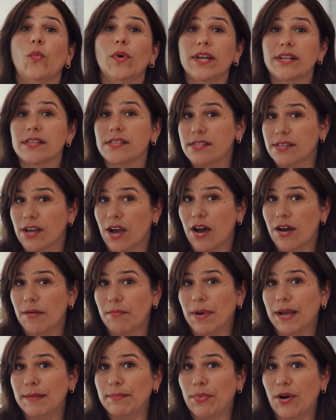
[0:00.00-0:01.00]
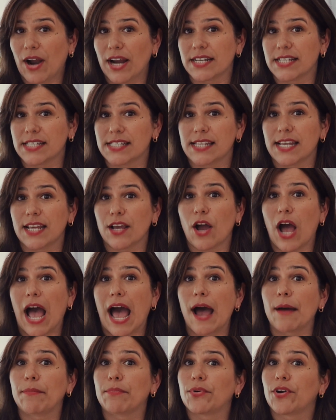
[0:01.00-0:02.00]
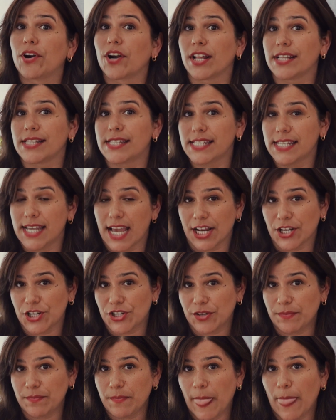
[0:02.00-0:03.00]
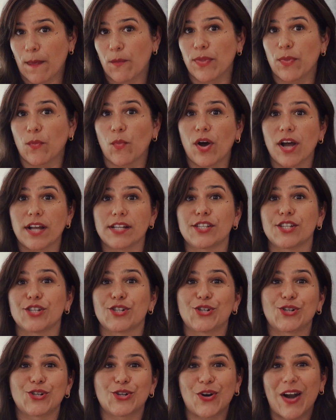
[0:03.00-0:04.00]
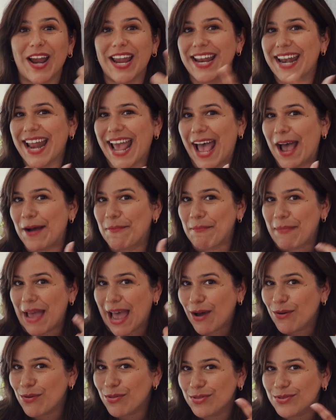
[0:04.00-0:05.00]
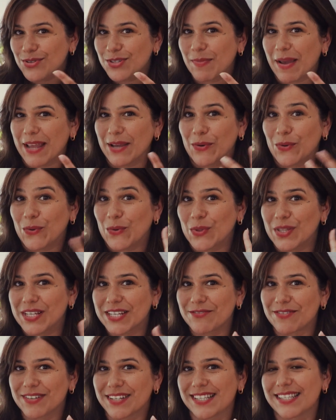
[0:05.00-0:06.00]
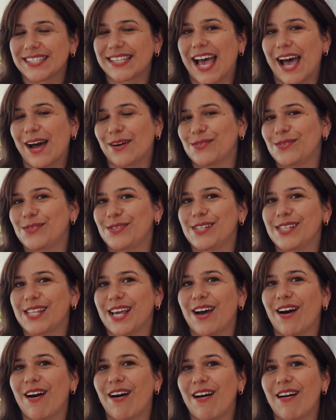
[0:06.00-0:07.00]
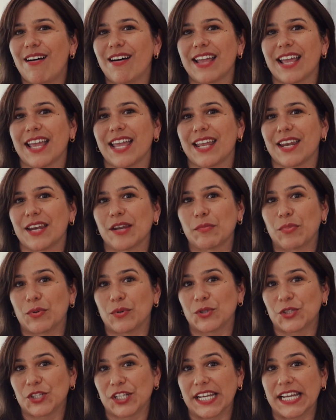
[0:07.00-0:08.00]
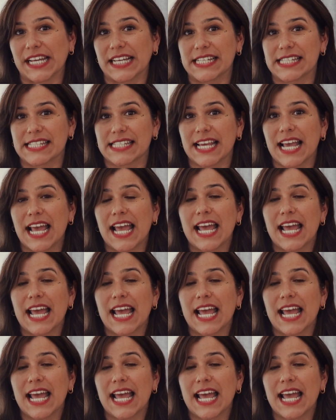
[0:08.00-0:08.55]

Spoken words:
We're going to start by practicing our pronunciation with words that train our mouth to make all the different sounds that there are in Portuguese.